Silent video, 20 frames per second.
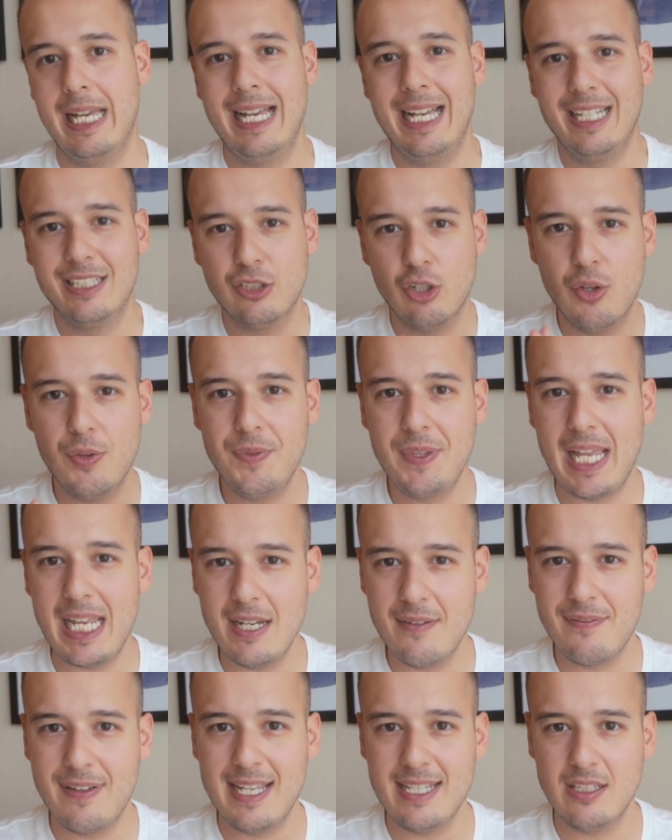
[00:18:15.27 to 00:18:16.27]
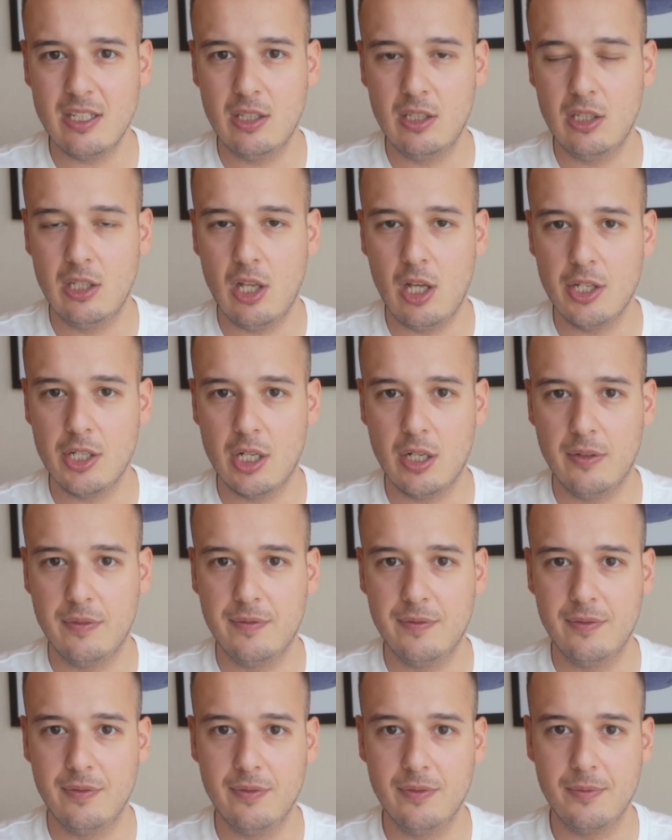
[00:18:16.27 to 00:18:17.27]
So native has a lot
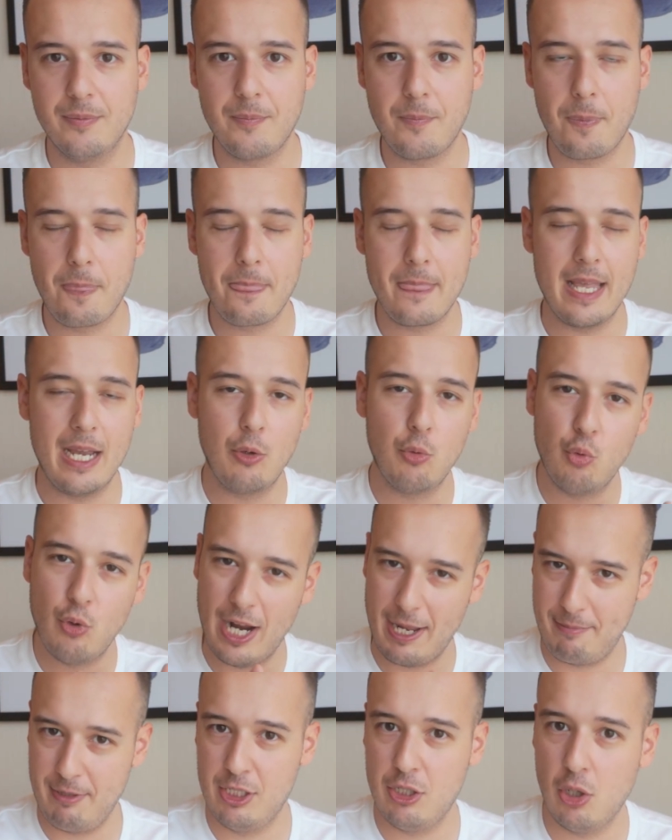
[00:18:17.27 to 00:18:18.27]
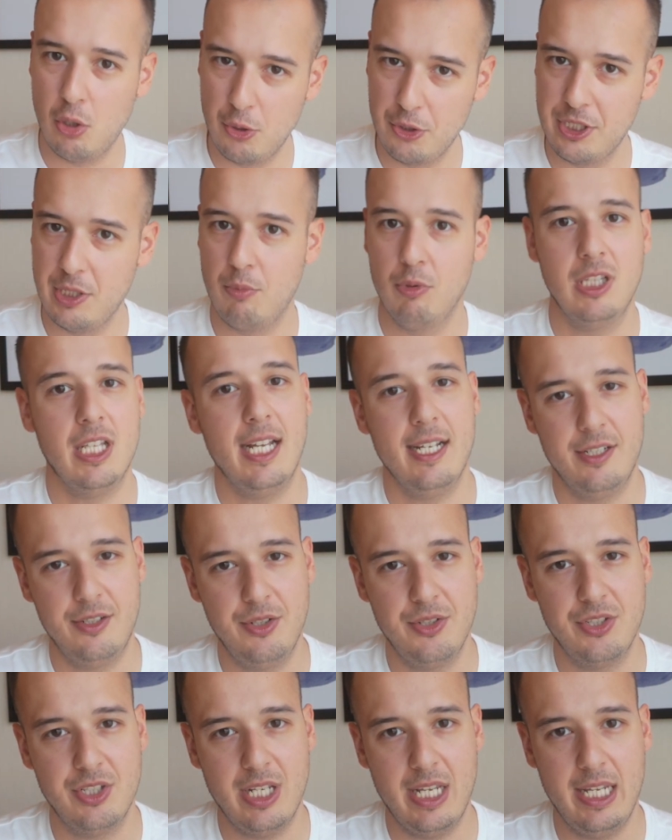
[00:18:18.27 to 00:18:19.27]
of rabbit holes, I would like to
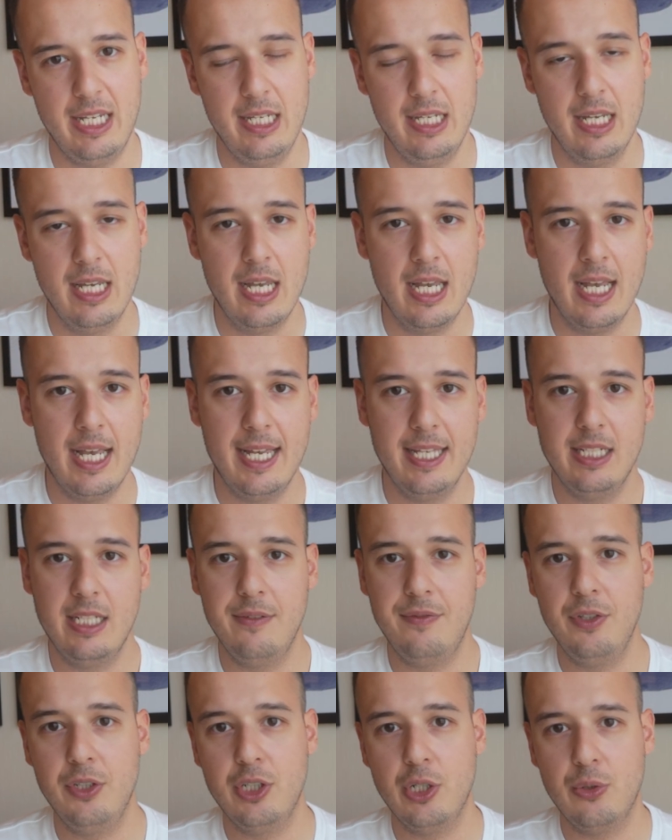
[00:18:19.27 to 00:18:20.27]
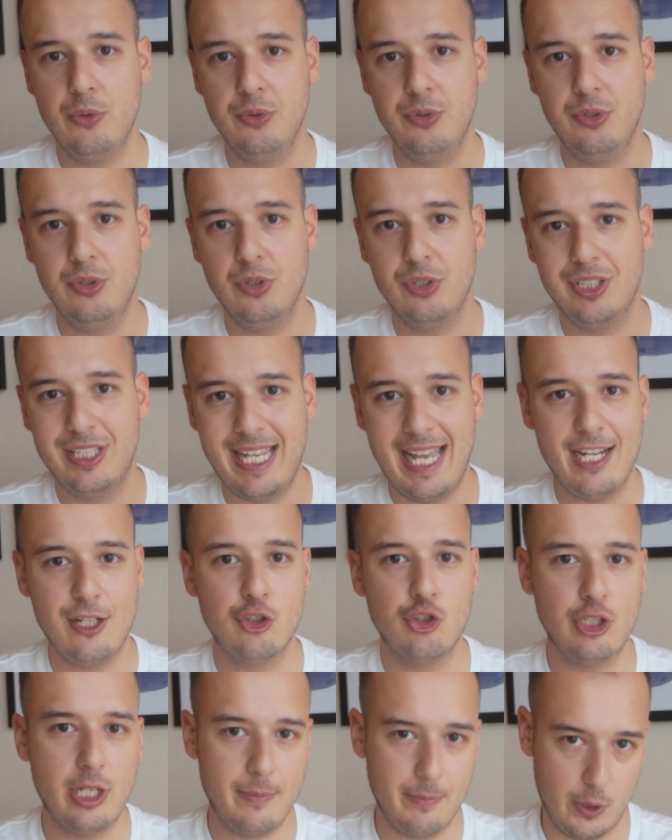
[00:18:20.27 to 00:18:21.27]
say, and if you don't catch
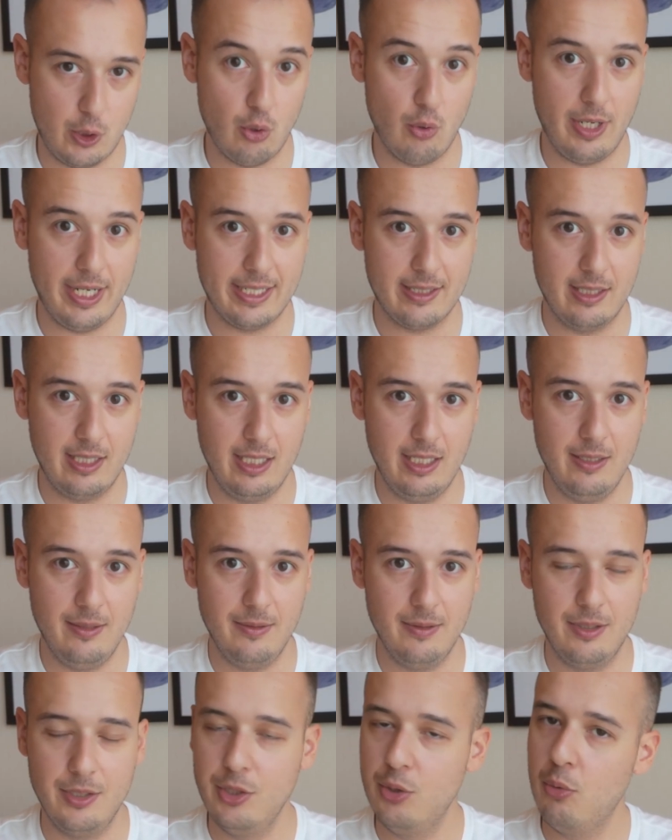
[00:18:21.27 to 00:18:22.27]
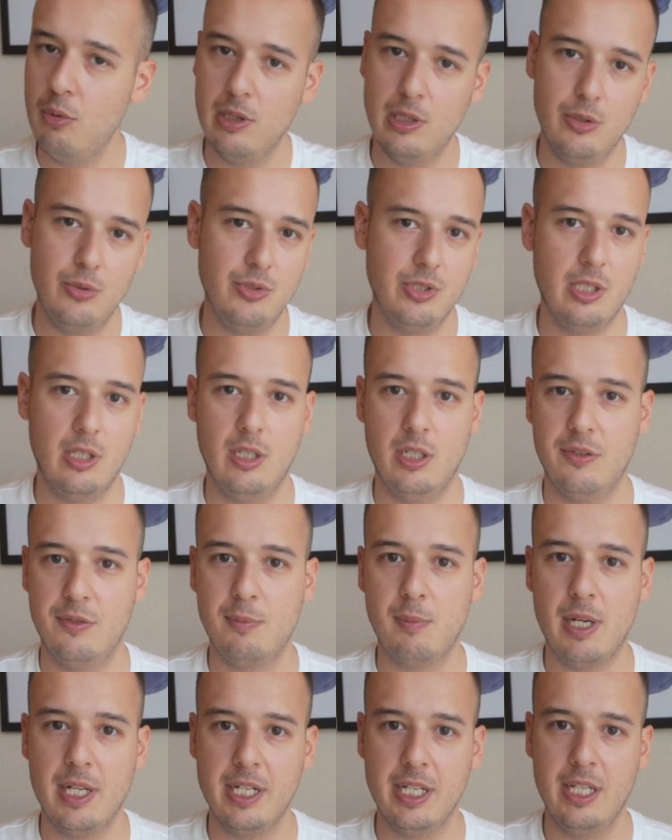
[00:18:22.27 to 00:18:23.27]
them correctly, you will lose a lot of
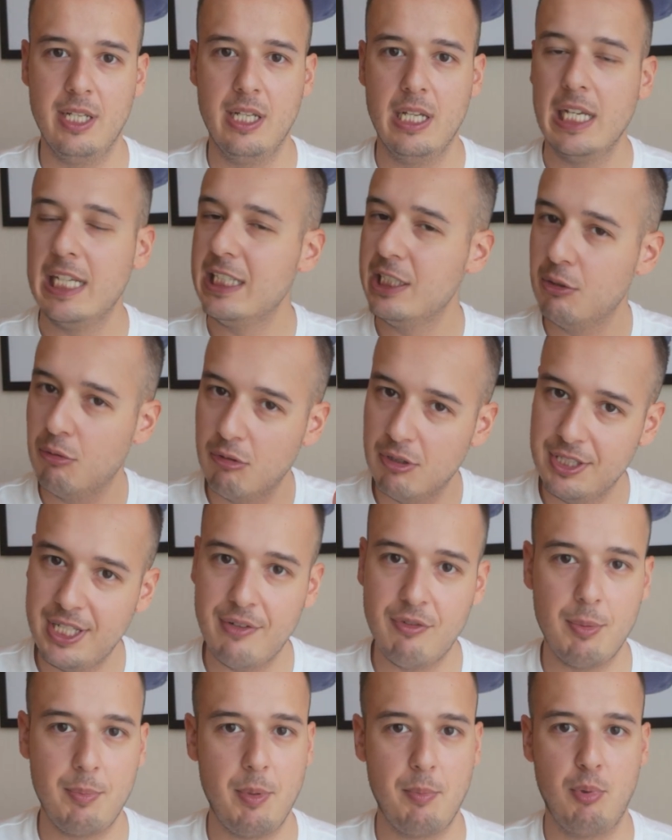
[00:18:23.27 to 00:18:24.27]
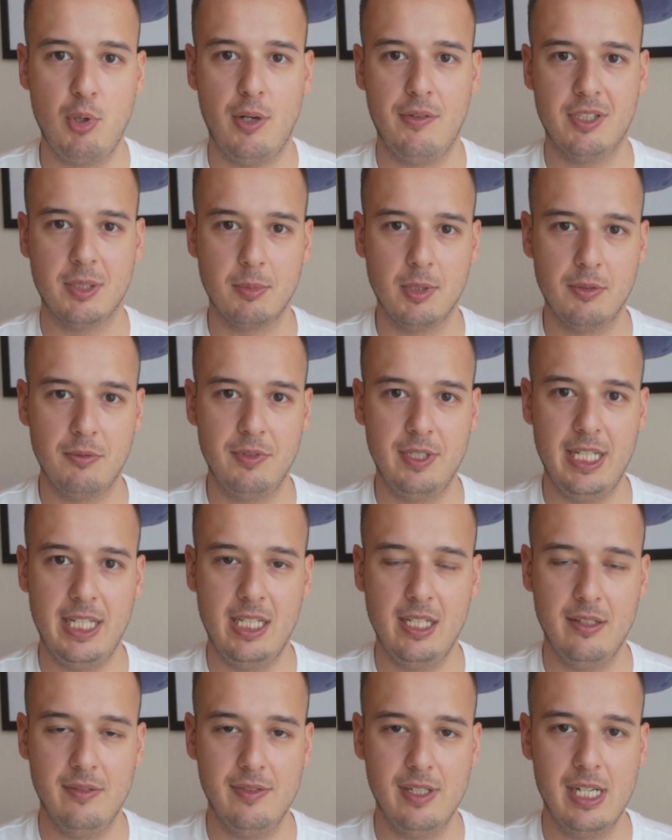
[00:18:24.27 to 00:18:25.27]
money, you will never be profitable with
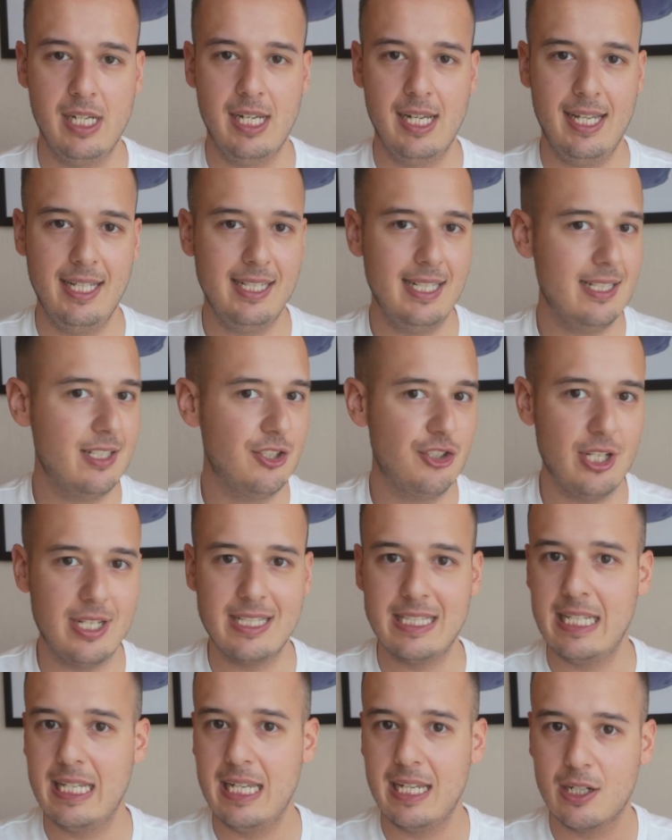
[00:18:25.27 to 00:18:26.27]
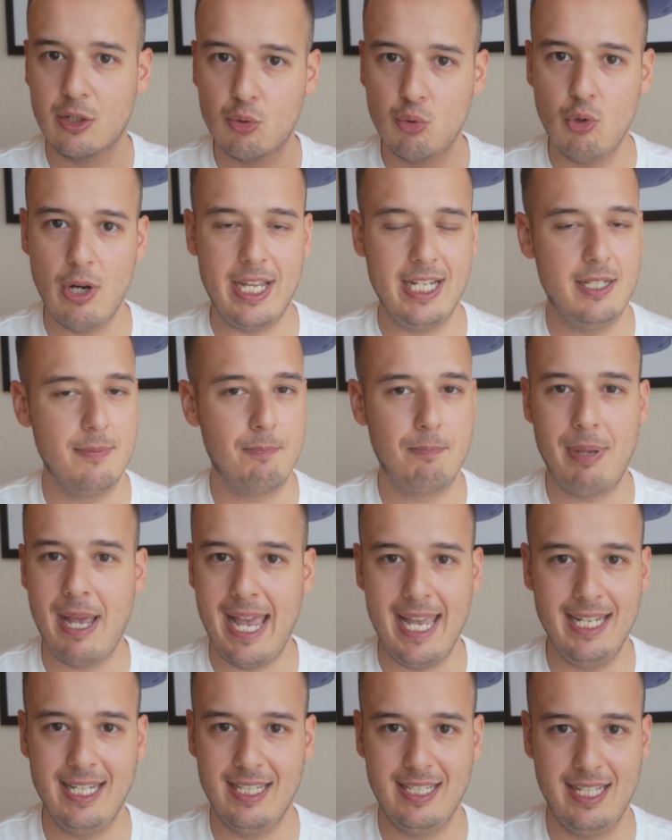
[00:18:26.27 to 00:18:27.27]
native, and it's just a great
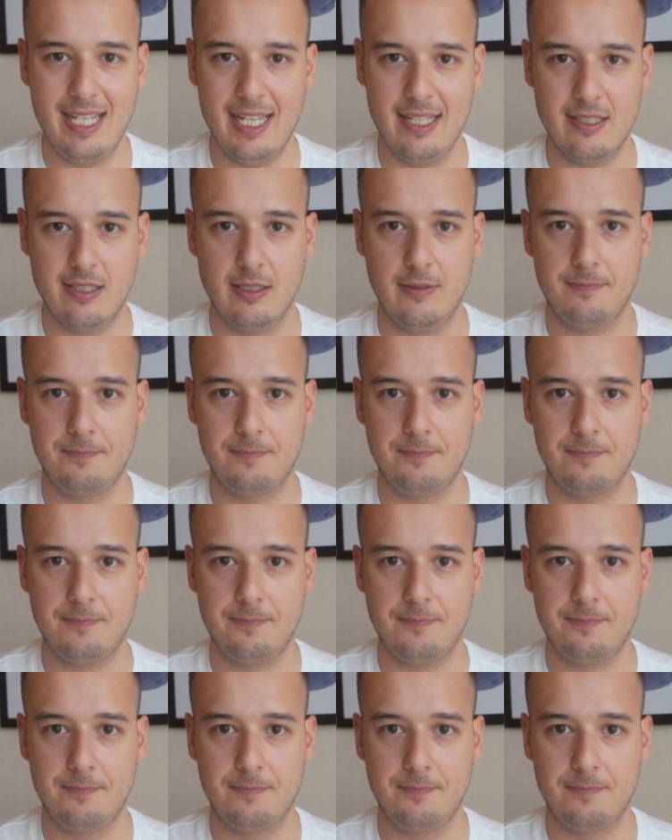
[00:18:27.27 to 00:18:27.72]
pain in the ass.